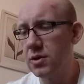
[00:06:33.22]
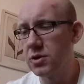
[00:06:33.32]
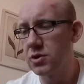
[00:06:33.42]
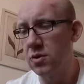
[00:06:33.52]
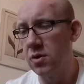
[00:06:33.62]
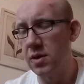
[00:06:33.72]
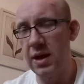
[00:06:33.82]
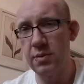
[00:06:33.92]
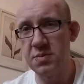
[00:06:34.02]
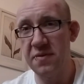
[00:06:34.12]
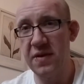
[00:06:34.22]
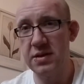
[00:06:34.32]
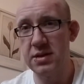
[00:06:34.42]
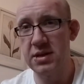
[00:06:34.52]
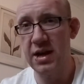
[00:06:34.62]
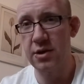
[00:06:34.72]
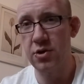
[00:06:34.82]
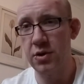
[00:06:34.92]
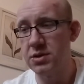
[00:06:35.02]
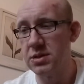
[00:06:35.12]
So that was my fast attack
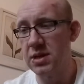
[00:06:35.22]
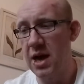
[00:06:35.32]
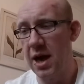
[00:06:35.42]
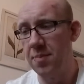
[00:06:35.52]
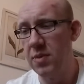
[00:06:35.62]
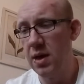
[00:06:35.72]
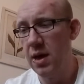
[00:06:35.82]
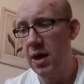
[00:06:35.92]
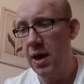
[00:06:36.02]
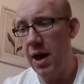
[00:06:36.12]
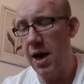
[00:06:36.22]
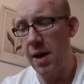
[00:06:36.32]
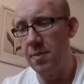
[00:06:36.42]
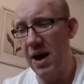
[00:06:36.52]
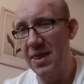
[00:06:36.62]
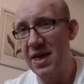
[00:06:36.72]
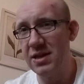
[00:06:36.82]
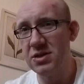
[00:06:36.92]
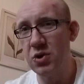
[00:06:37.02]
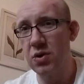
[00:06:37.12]
choices there. I
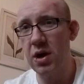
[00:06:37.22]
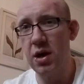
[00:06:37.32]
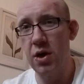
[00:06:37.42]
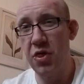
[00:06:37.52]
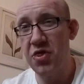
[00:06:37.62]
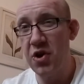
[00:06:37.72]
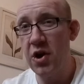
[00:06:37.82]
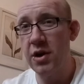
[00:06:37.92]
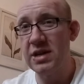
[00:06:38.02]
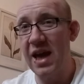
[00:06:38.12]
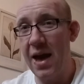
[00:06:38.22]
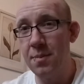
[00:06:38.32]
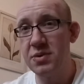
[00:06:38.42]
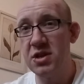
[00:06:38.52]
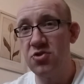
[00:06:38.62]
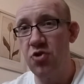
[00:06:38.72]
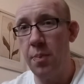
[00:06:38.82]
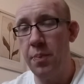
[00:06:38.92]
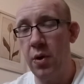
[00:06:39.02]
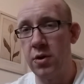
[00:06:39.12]
then took a 3rd empty
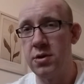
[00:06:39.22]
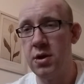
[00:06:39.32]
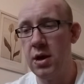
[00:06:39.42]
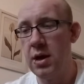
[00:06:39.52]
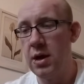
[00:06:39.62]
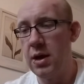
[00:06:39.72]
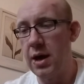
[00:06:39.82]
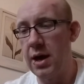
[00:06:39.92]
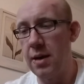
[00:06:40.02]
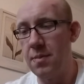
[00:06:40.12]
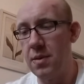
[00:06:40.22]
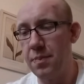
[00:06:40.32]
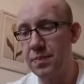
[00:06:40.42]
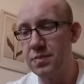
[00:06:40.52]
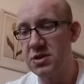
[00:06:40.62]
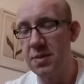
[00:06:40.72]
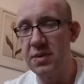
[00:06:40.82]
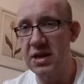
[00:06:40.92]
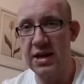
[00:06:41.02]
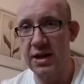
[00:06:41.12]
drop pod,
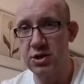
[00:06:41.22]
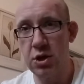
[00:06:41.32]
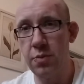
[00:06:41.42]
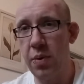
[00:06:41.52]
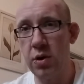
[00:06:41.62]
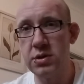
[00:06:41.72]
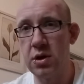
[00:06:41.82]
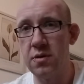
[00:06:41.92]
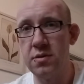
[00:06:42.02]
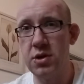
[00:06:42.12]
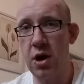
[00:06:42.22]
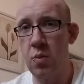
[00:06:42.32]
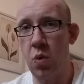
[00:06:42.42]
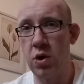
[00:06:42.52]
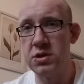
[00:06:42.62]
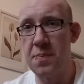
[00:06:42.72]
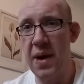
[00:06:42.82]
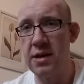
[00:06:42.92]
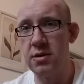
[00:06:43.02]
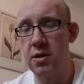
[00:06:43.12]
simply to get 2 pods on turn 1,
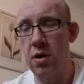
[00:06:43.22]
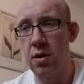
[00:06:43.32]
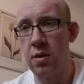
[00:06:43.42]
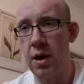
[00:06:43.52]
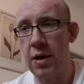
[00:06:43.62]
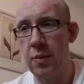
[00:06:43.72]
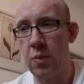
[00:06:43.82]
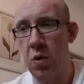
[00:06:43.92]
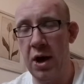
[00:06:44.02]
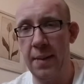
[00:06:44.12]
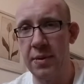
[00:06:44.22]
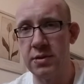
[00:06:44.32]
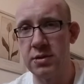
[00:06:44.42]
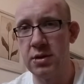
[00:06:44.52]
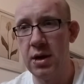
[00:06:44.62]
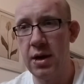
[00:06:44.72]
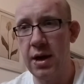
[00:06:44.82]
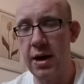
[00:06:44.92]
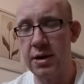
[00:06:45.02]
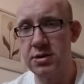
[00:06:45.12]
depending on what happens
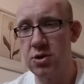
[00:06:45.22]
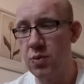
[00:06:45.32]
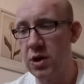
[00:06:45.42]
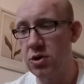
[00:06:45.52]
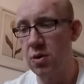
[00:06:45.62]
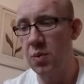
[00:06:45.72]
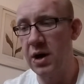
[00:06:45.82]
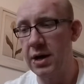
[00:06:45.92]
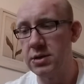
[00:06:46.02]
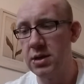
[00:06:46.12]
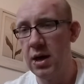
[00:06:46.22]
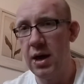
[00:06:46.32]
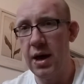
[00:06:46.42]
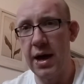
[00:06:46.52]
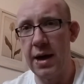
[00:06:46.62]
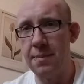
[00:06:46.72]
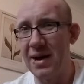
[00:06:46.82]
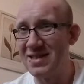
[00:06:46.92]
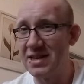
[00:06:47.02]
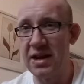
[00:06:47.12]
situational wise.
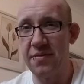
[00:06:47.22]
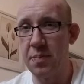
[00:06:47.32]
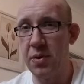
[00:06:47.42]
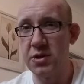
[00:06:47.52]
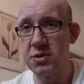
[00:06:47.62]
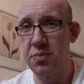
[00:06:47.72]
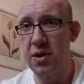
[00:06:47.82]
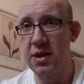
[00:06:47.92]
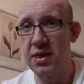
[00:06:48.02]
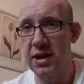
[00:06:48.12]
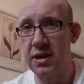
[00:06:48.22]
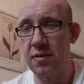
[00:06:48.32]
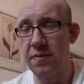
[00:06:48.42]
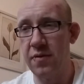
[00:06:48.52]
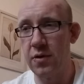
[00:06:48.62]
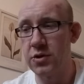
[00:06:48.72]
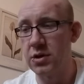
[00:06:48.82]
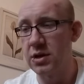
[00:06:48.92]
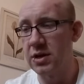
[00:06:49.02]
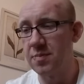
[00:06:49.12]
I didn't have the points to put anything in it,
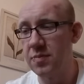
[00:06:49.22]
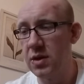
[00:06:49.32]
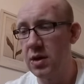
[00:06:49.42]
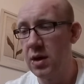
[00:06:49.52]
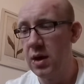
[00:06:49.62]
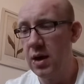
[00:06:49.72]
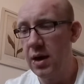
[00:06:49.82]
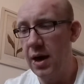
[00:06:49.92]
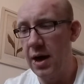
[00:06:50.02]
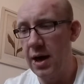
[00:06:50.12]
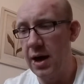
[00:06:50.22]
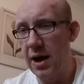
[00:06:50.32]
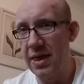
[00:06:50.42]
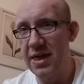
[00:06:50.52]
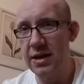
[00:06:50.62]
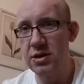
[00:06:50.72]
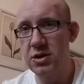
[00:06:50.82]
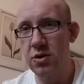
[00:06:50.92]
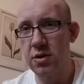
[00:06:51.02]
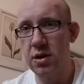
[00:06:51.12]
unfortunately. I then
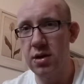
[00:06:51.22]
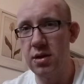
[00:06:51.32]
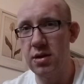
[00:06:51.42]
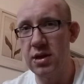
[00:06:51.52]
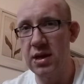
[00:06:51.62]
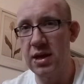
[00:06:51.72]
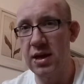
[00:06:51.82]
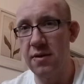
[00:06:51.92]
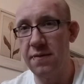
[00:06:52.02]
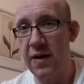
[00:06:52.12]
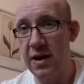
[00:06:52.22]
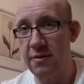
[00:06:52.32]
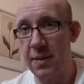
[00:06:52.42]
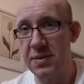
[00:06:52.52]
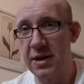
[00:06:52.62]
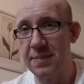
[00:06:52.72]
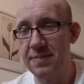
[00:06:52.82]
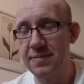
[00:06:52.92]
took the Fire Raptor.